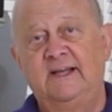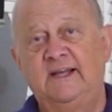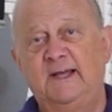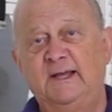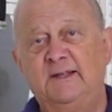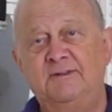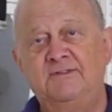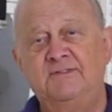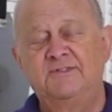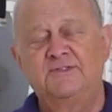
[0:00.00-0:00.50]

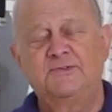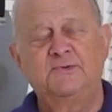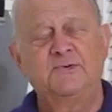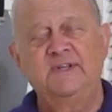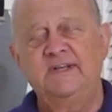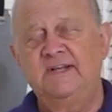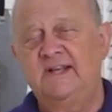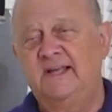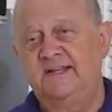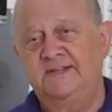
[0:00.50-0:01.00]
and
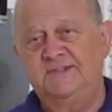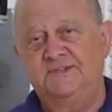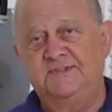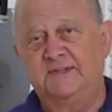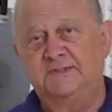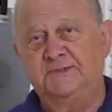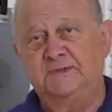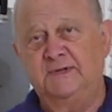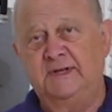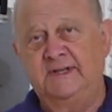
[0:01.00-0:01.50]
3 days
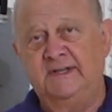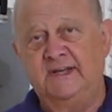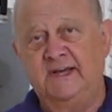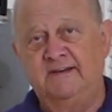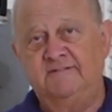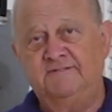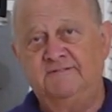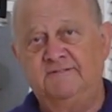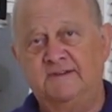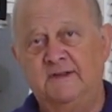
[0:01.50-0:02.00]
isn't
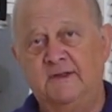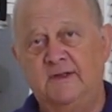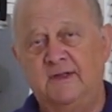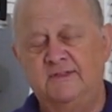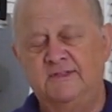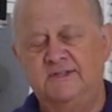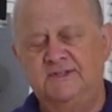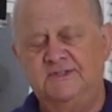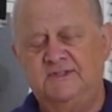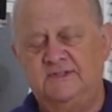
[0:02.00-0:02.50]

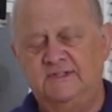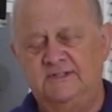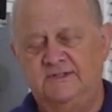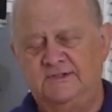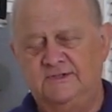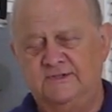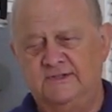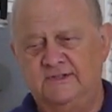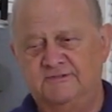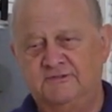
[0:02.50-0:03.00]
enough. This
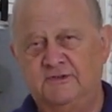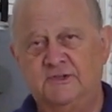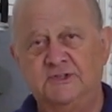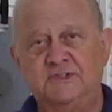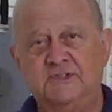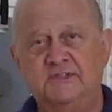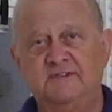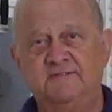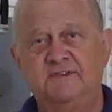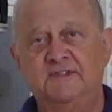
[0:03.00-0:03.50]
is the
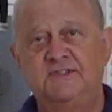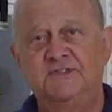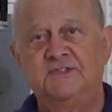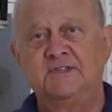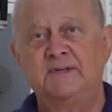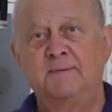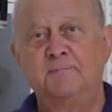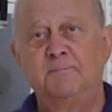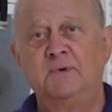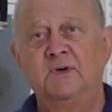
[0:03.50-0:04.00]
1st of
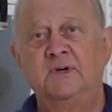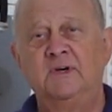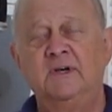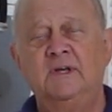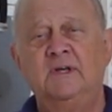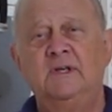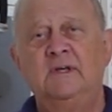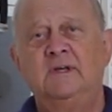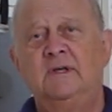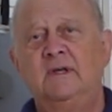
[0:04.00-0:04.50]
December,
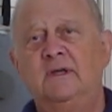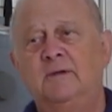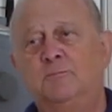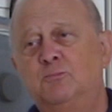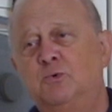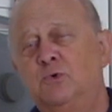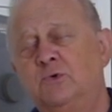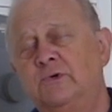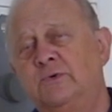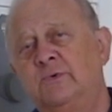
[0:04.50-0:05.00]
and
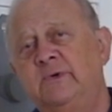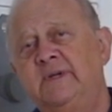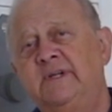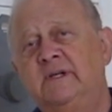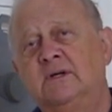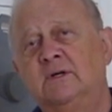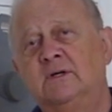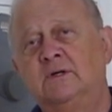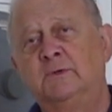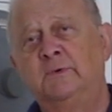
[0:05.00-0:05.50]
Puerto
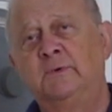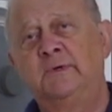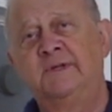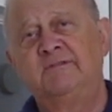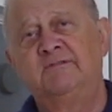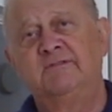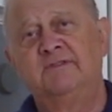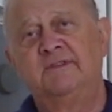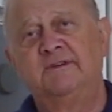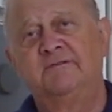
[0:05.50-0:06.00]
Rico
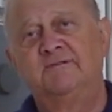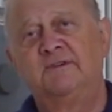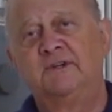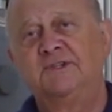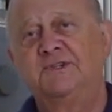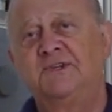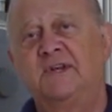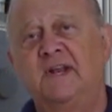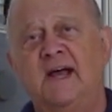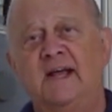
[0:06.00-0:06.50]
and the
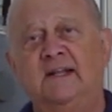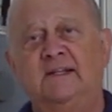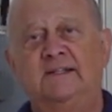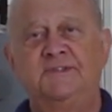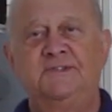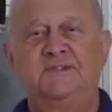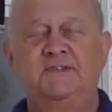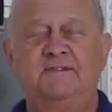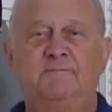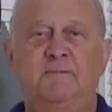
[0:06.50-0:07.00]
Virgin
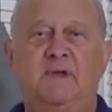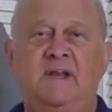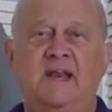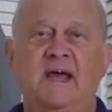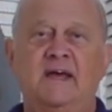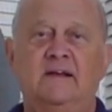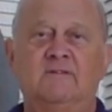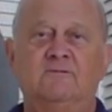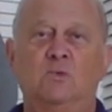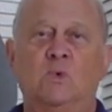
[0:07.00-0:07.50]
Islands have been
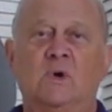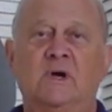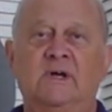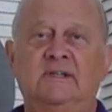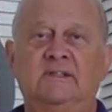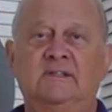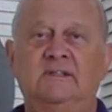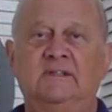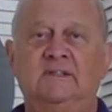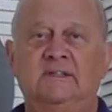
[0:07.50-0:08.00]
out of
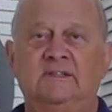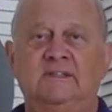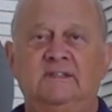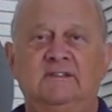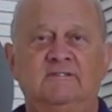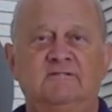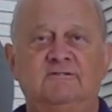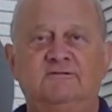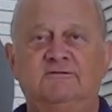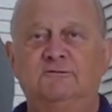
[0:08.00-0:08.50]
water
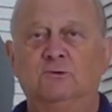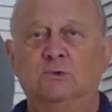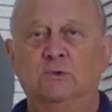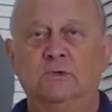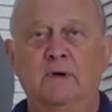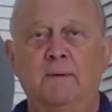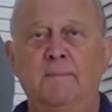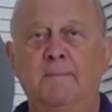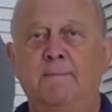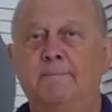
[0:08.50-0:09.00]

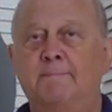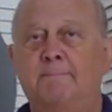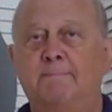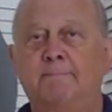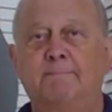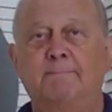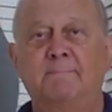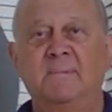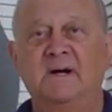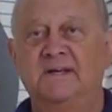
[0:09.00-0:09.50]
for
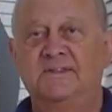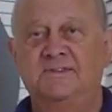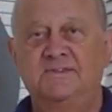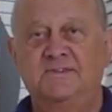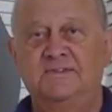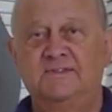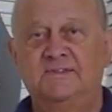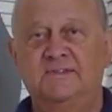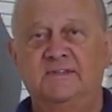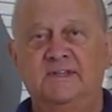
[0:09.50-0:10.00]

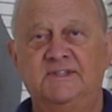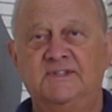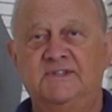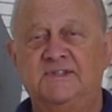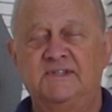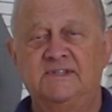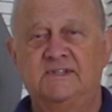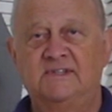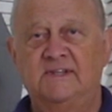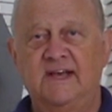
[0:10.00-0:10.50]
months. They
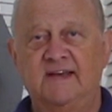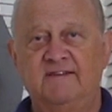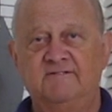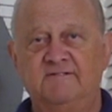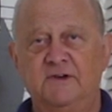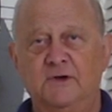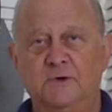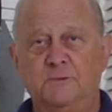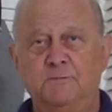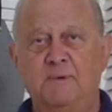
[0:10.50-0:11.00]
still have
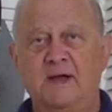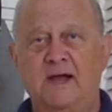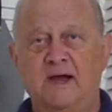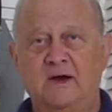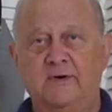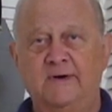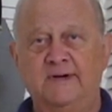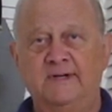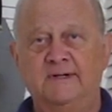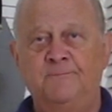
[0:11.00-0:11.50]
no
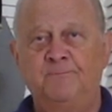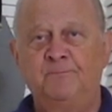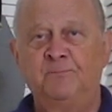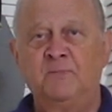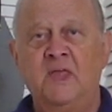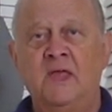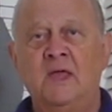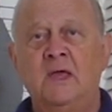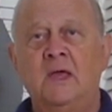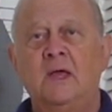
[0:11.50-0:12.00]
power.
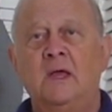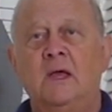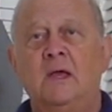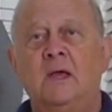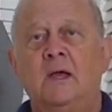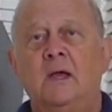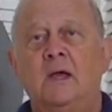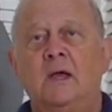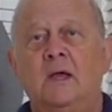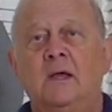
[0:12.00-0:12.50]

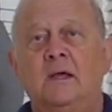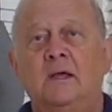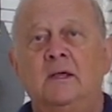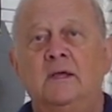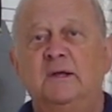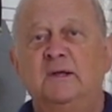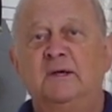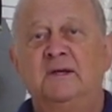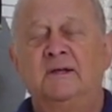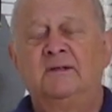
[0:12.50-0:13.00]

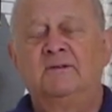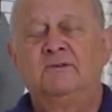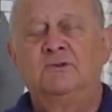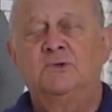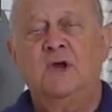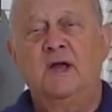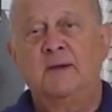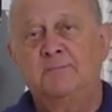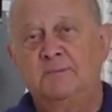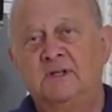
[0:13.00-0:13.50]
In a
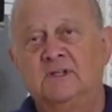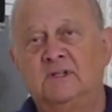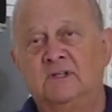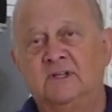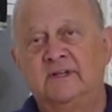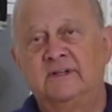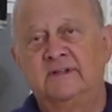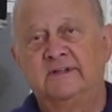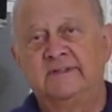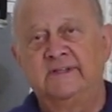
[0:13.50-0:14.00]
tropical
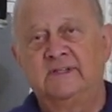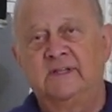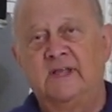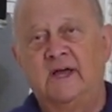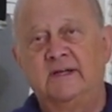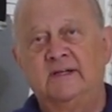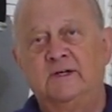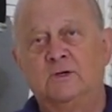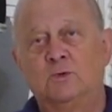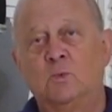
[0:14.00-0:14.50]
area
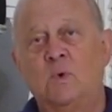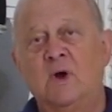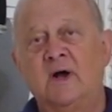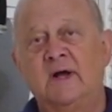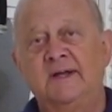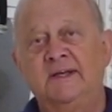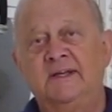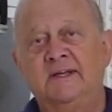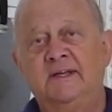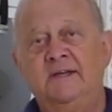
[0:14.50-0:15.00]
like
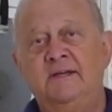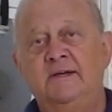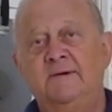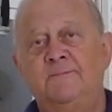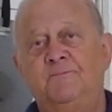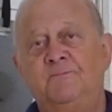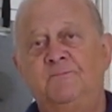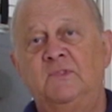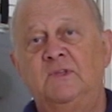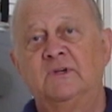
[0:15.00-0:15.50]
Hawaii,
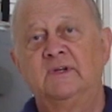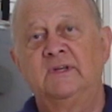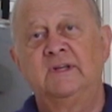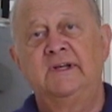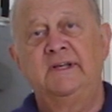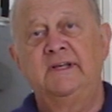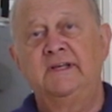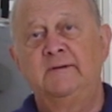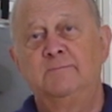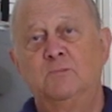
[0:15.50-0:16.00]
you're going
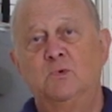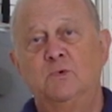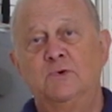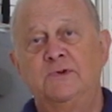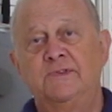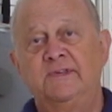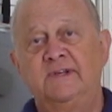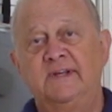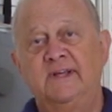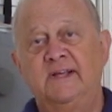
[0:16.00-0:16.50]
to need
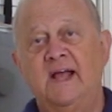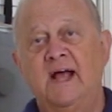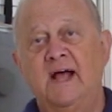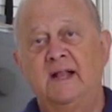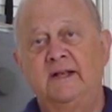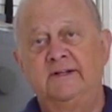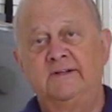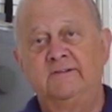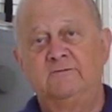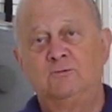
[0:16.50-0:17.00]
more than a
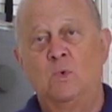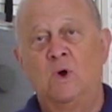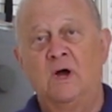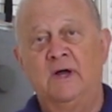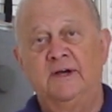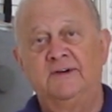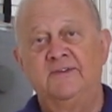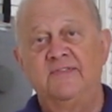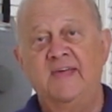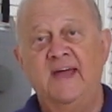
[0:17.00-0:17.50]
gallon of
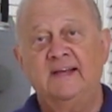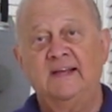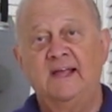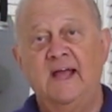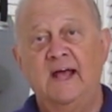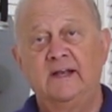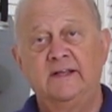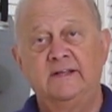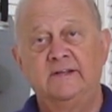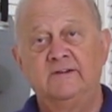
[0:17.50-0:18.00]
water. That
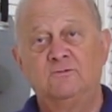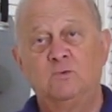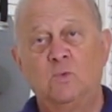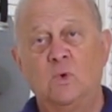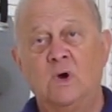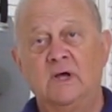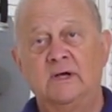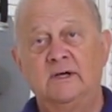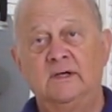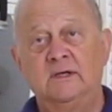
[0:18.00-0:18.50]
gallon of
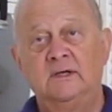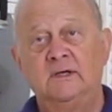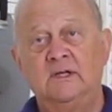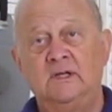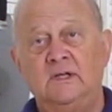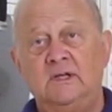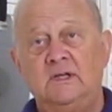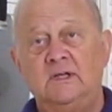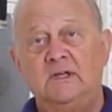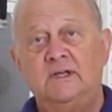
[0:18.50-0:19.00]
water
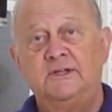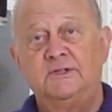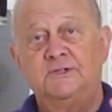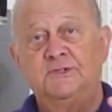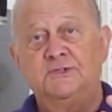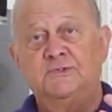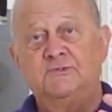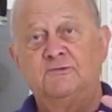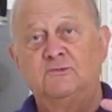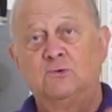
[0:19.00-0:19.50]

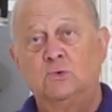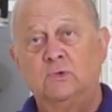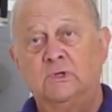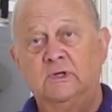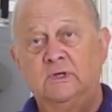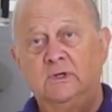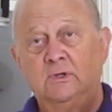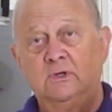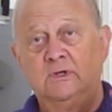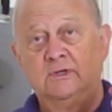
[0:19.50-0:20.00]
is
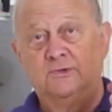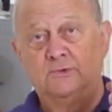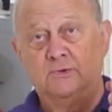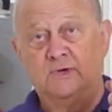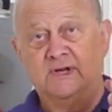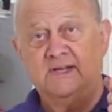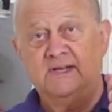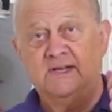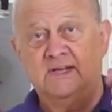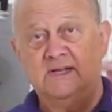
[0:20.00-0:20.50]
for
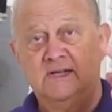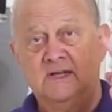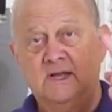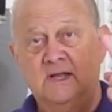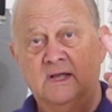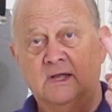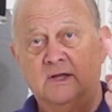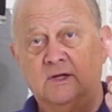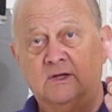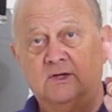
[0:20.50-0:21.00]
drinking,
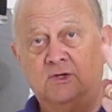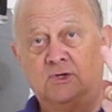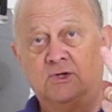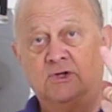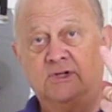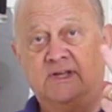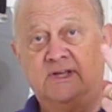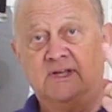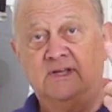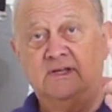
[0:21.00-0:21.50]

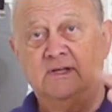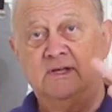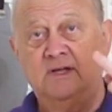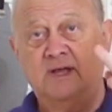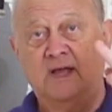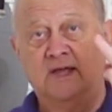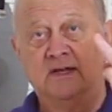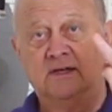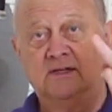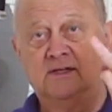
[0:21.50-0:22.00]
cooking,
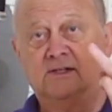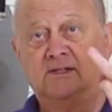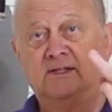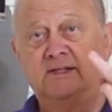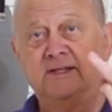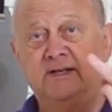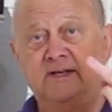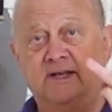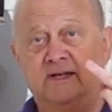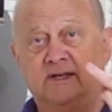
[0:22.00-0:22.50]
and
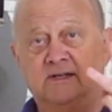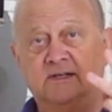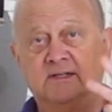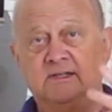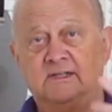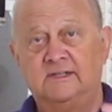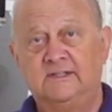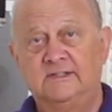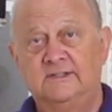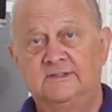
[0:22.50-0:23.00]
cleaning.
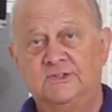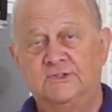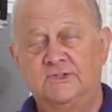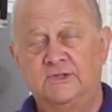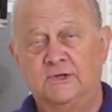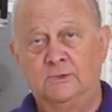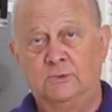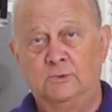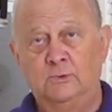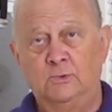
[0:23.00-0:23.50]

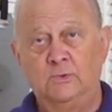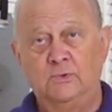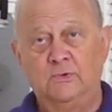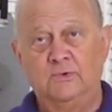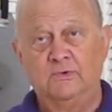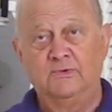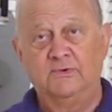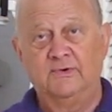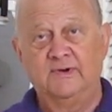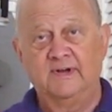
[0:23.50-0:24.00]
So
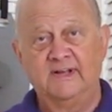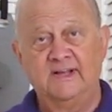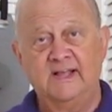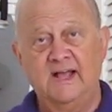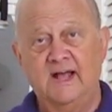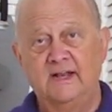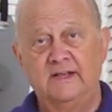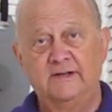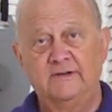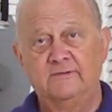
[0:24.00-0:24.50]
a
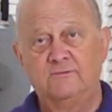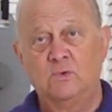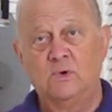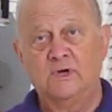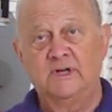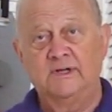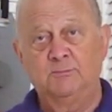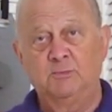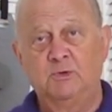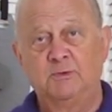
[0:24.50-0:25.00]
gallon of
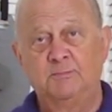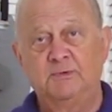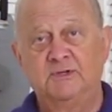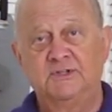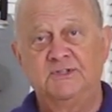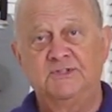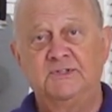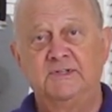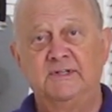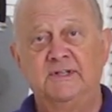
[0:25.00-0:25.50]
water per
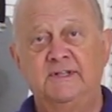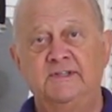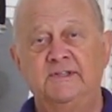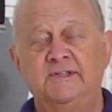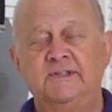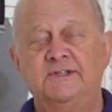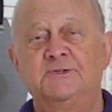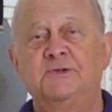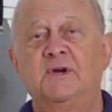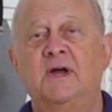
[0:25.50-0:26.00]
person in
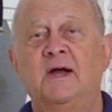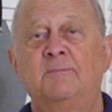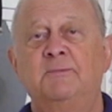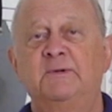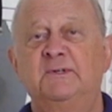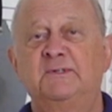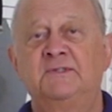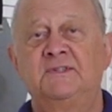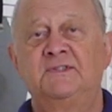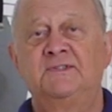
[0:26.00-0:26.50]
the
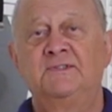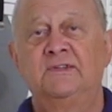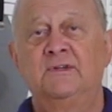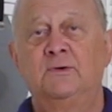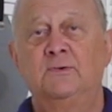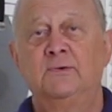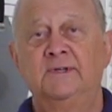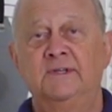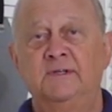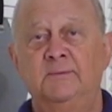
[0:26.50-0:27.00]
tropics isn't
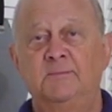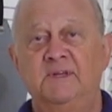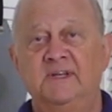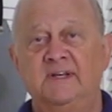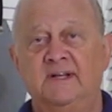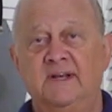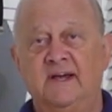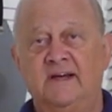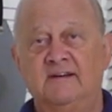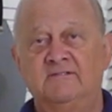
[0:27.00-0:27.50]
going to be
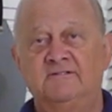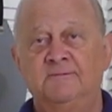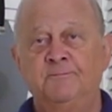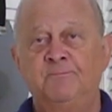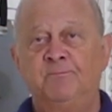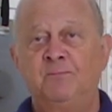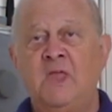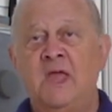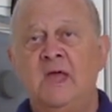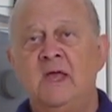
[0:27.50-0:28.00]

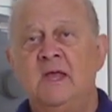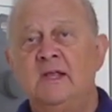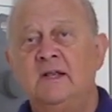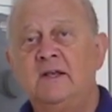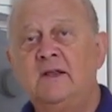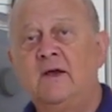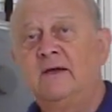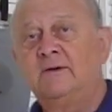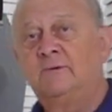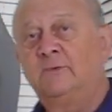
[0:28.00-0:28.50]

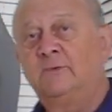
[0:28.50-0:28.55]
enough. Now, I